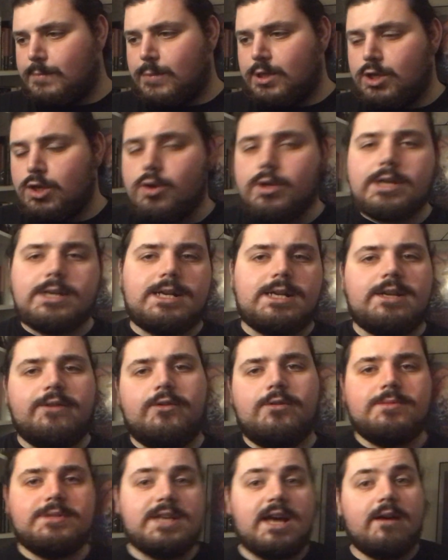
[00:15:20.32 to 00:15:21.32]
you can get it
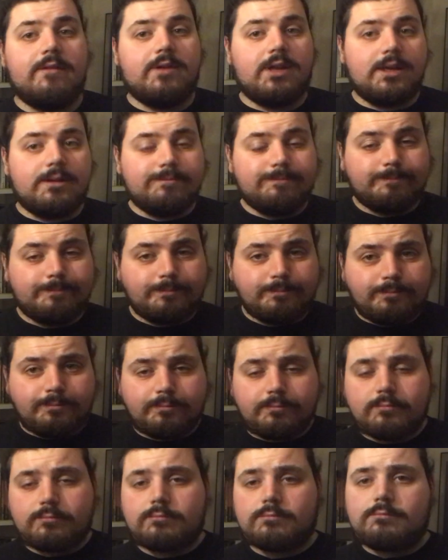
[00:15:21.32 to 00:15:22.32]
from Zavi.
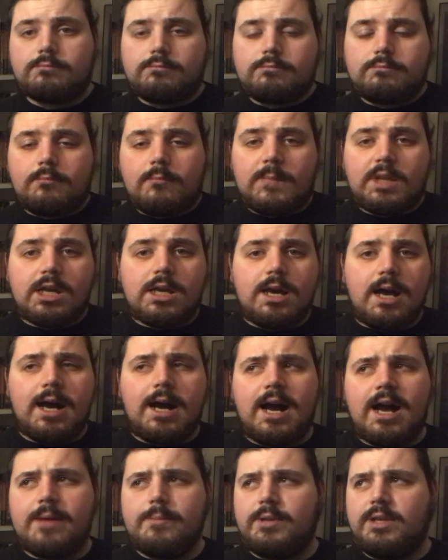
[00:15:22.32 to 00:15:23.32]

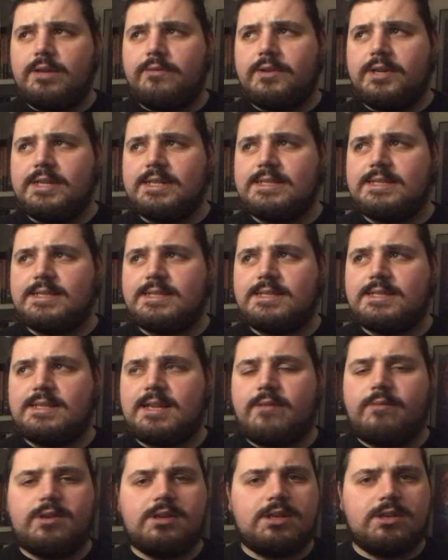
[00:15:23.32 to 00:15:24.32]
I believe it's
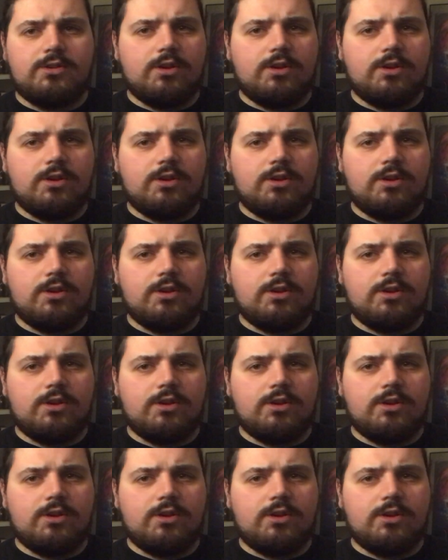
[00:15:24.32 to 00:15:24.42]
$70